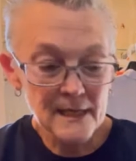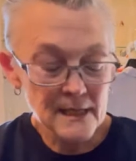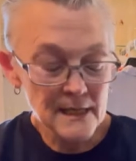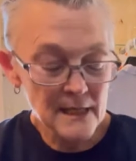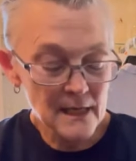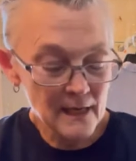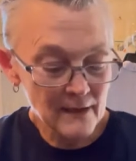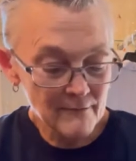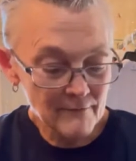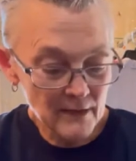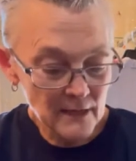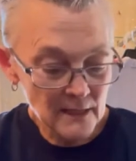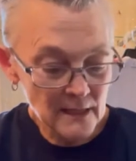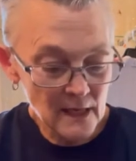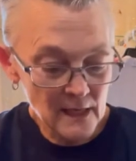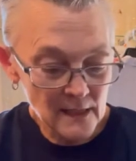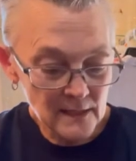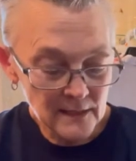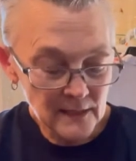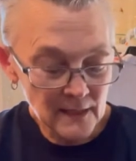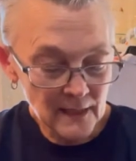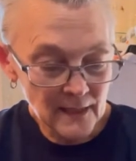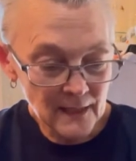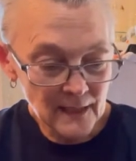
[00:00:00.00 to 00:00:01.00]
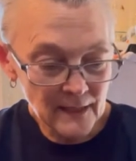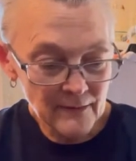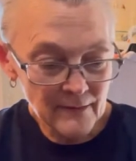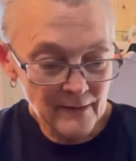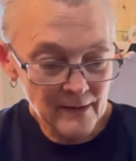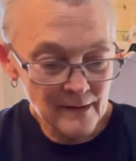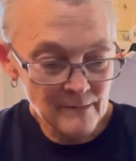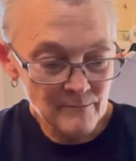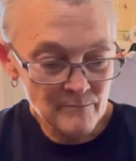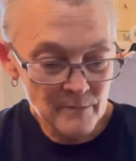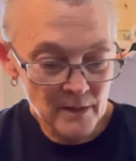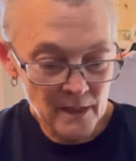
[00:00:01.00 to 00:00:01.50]
you, have I gotten
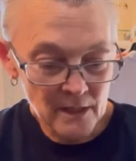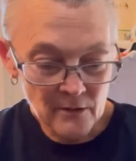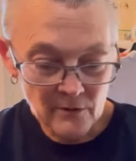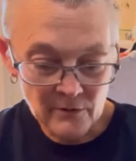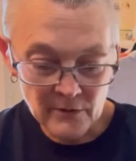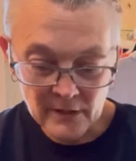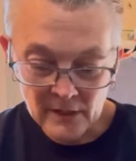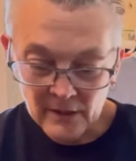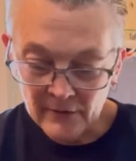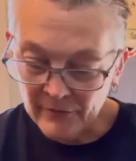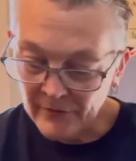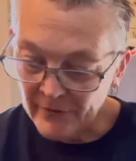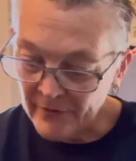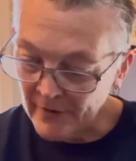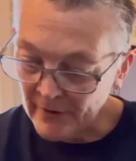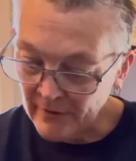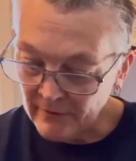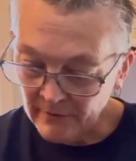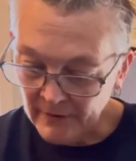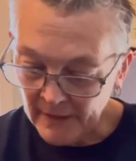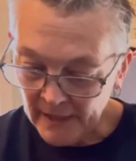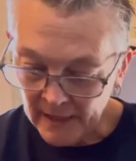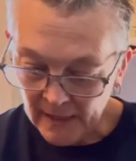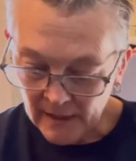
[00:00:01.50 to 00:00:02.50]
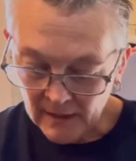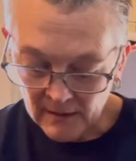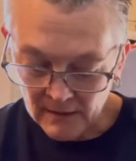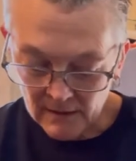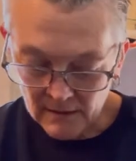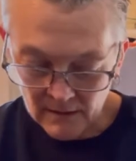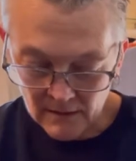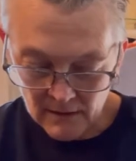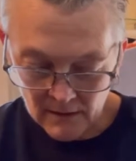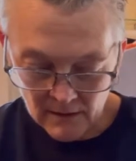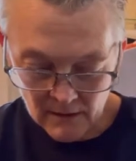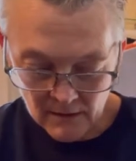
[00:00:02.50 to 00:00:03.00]
anything bigger than a 30?
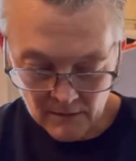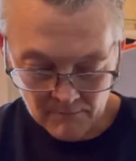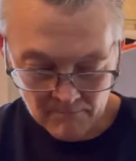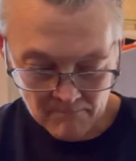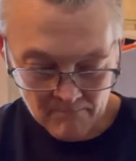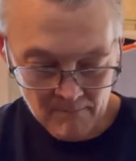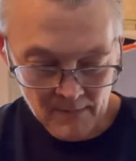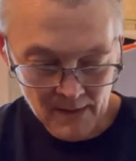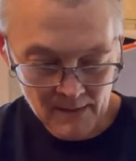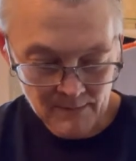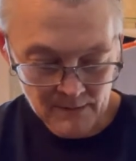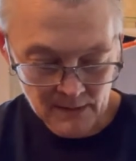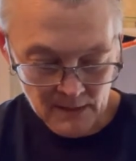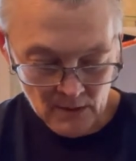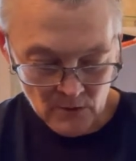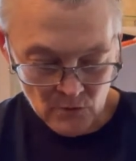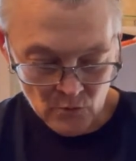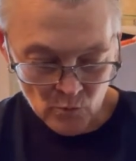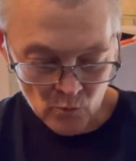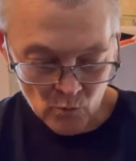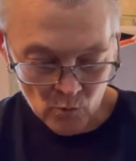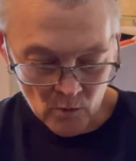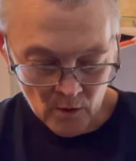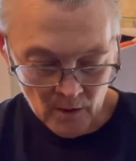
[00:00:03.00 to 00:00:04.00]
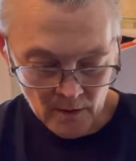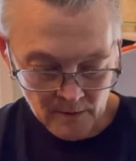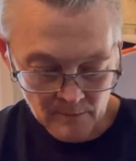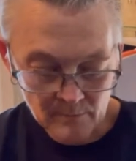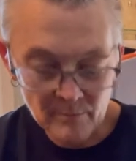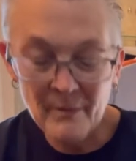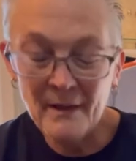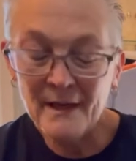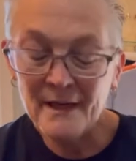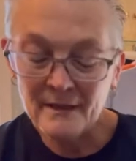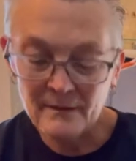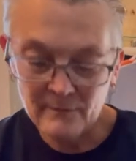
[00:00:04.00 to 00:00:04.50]
Maybe those one
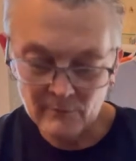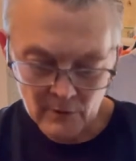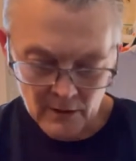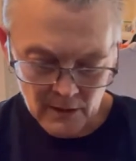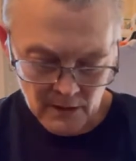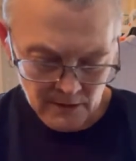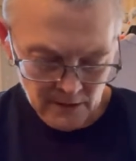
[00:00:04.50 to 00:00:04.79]
pair, well,